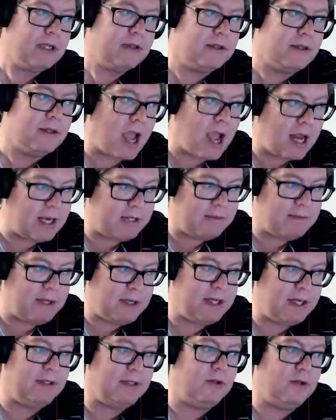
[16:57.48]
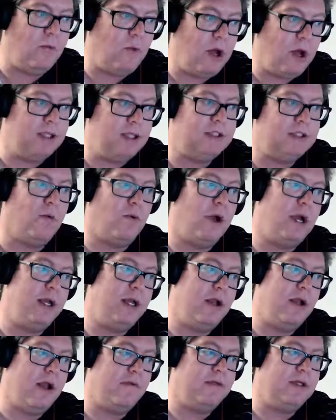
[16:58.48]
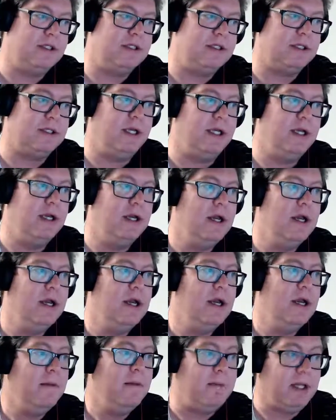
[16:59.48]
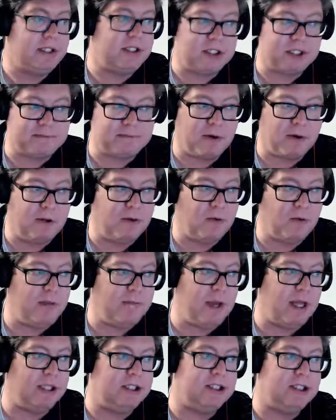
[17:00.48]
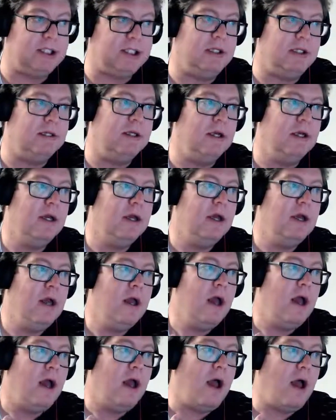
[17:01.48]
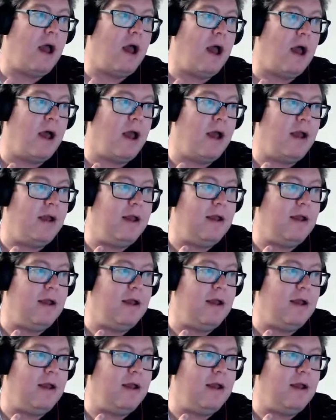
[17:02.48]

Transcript: 90 minute, 120, obviously, Bitches Brew that we mentioned. Uh,